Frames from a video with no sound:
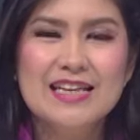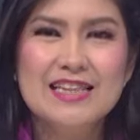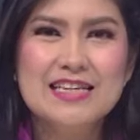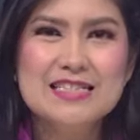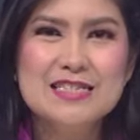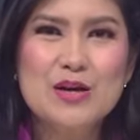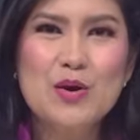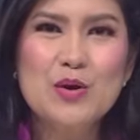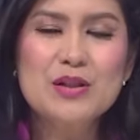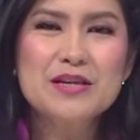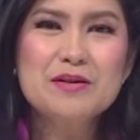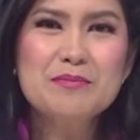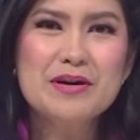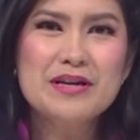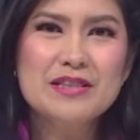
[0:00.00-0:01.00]
In this
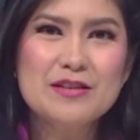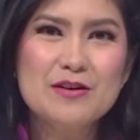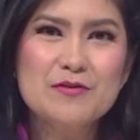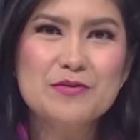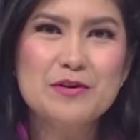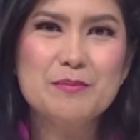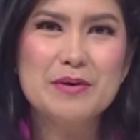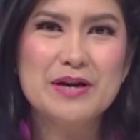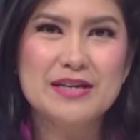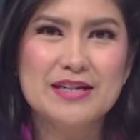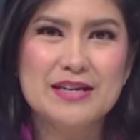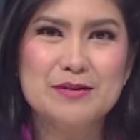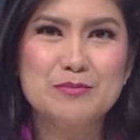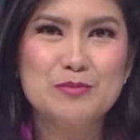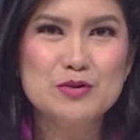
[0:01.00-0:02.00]
holy month of
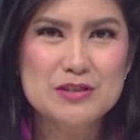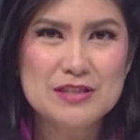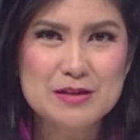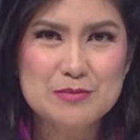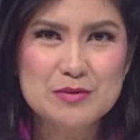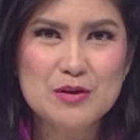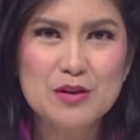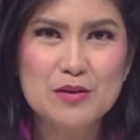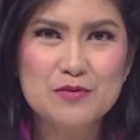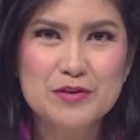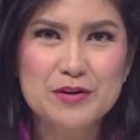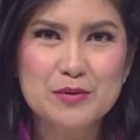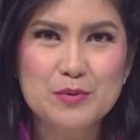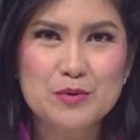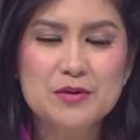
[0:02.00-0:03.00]
Ramadan, Muslims all
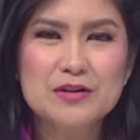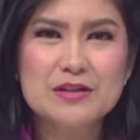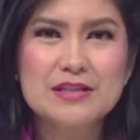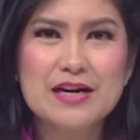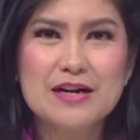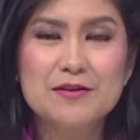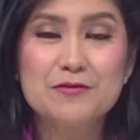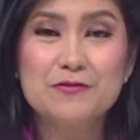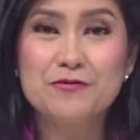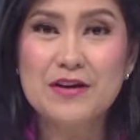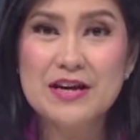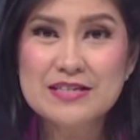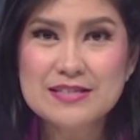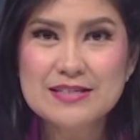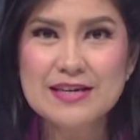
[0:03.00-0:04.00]
over the world are
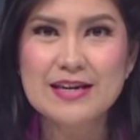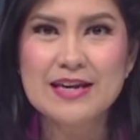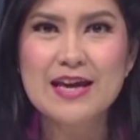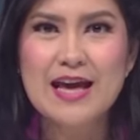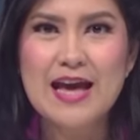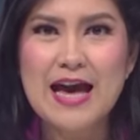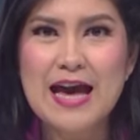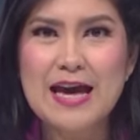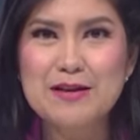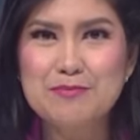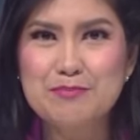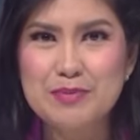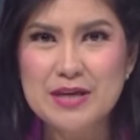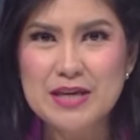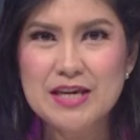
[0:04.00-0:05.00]
fasting,
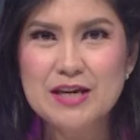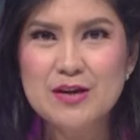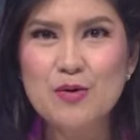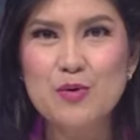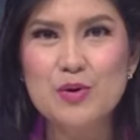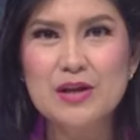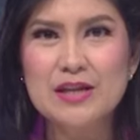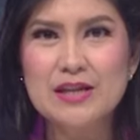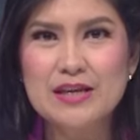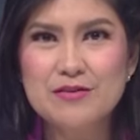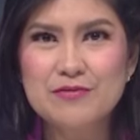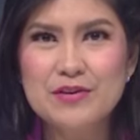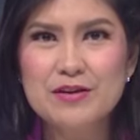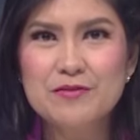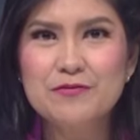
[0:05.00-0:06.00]
and being or
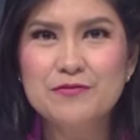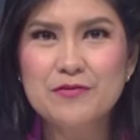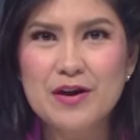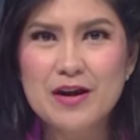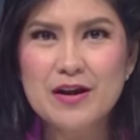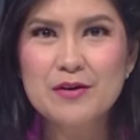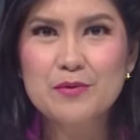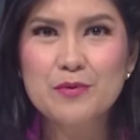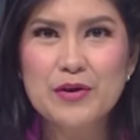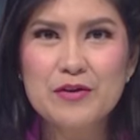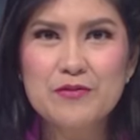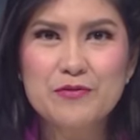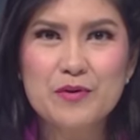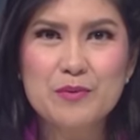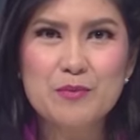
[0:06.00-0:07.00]
living far
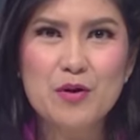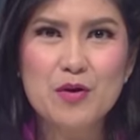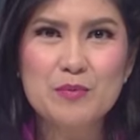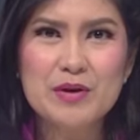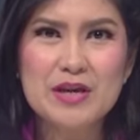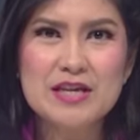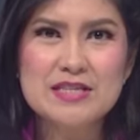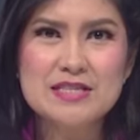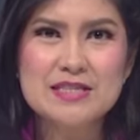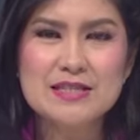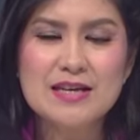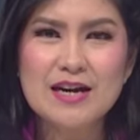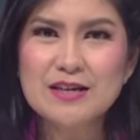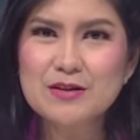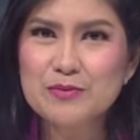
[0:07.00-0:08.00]
away from home
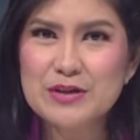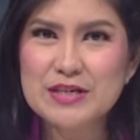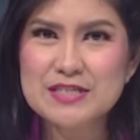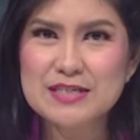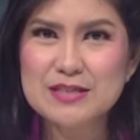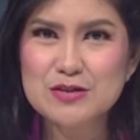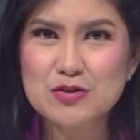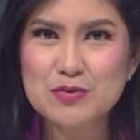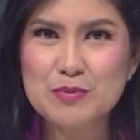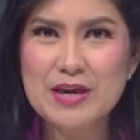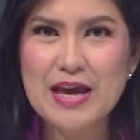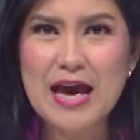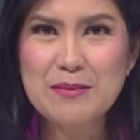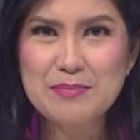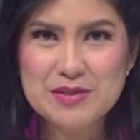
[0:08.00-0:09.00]
is not a reason to
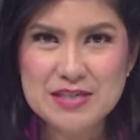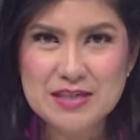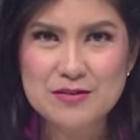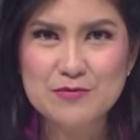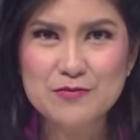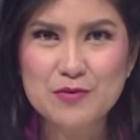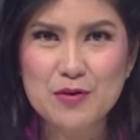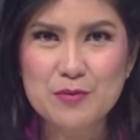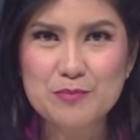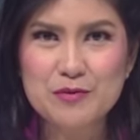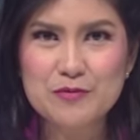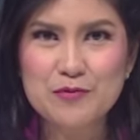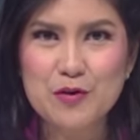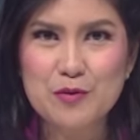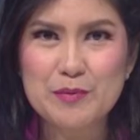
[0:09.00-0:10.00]
be absent from
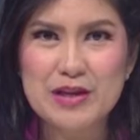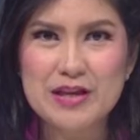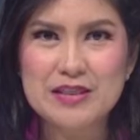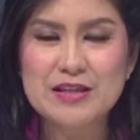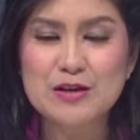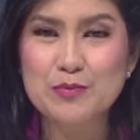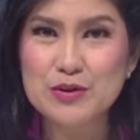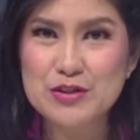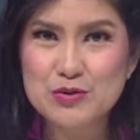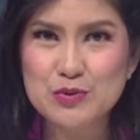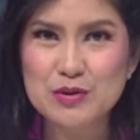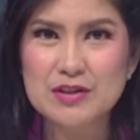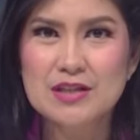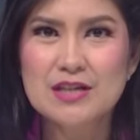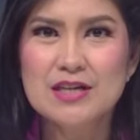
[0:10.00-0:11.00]
performing their
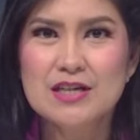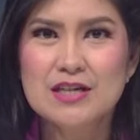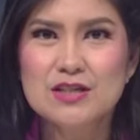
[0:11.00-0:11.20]
ritual.